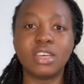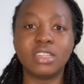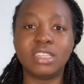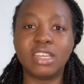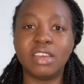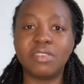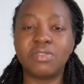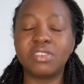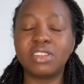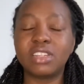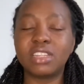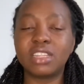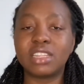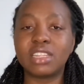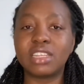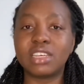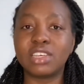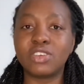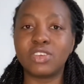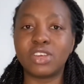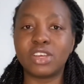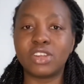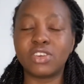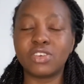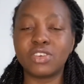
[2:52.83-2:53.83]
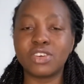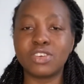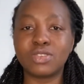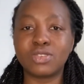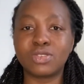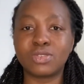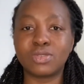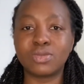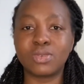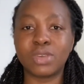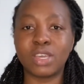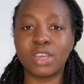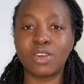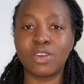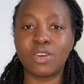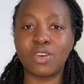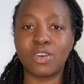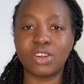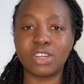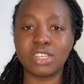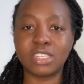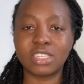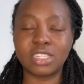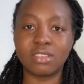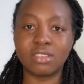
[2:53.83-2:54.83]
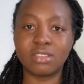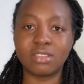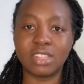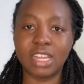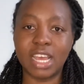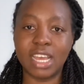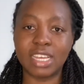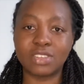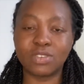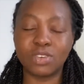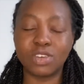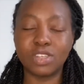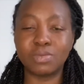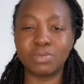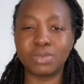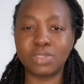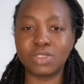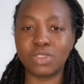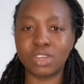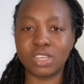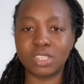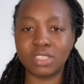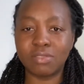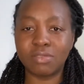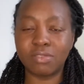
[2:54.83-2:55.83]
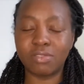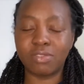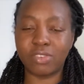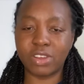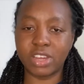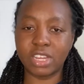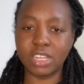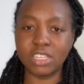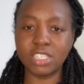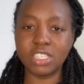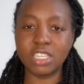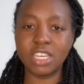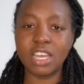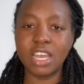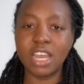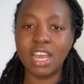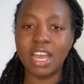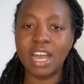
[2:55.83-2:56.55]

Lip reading: definitely you're not going to do a course that is going to be taught in French.